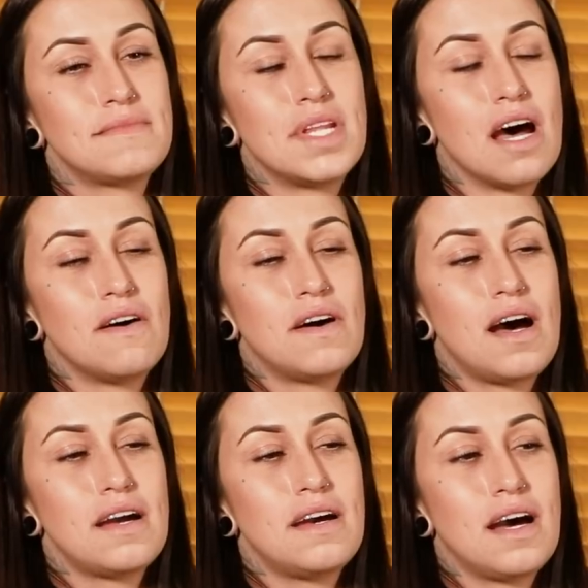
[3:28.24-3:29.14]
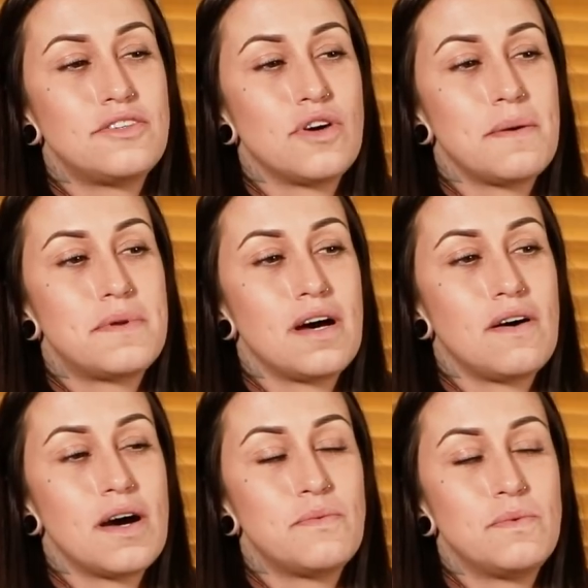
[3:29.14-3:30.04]
No, I, I dropped
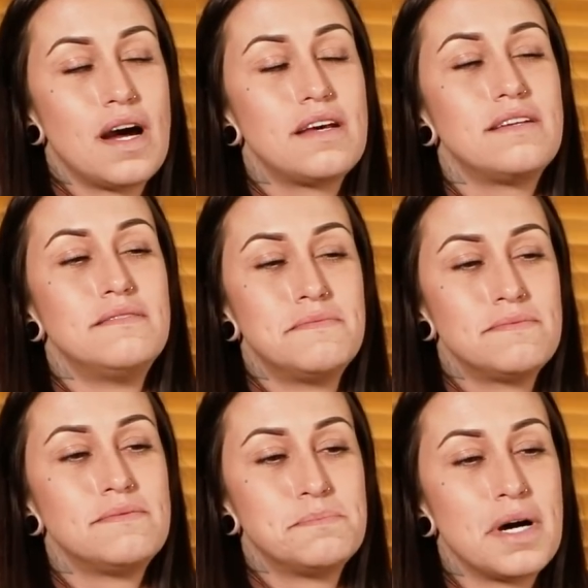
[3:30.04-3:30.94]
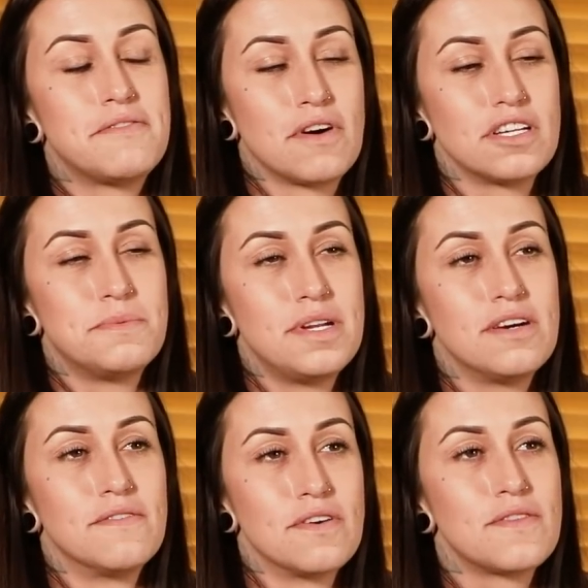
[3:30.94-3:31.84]
out. I, I did my freshman
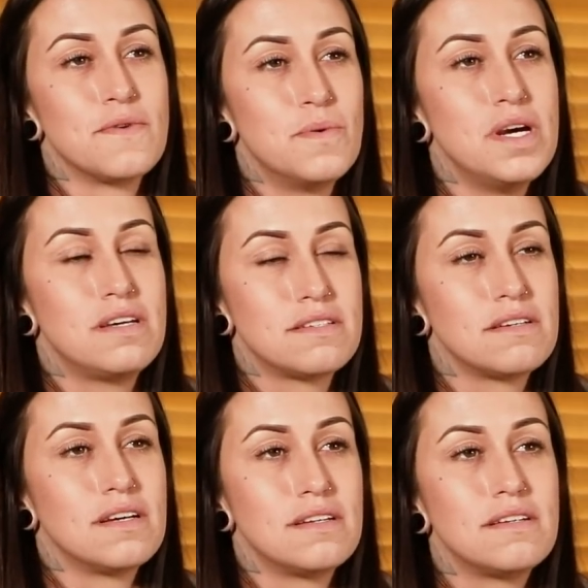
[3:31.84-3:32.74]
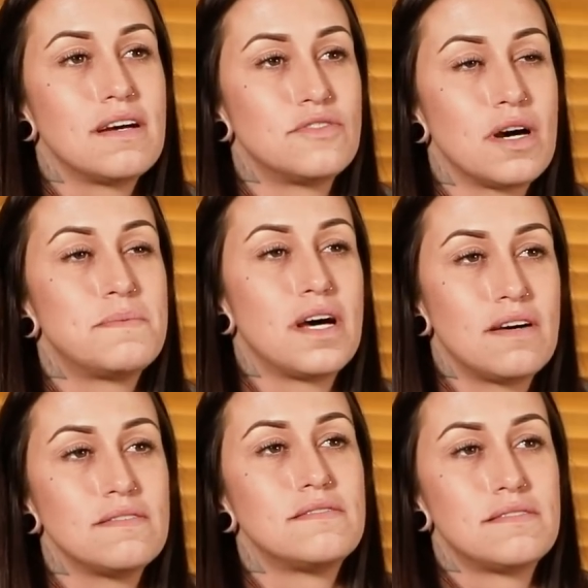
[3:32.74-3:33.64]
year for three weeks and I dropped out.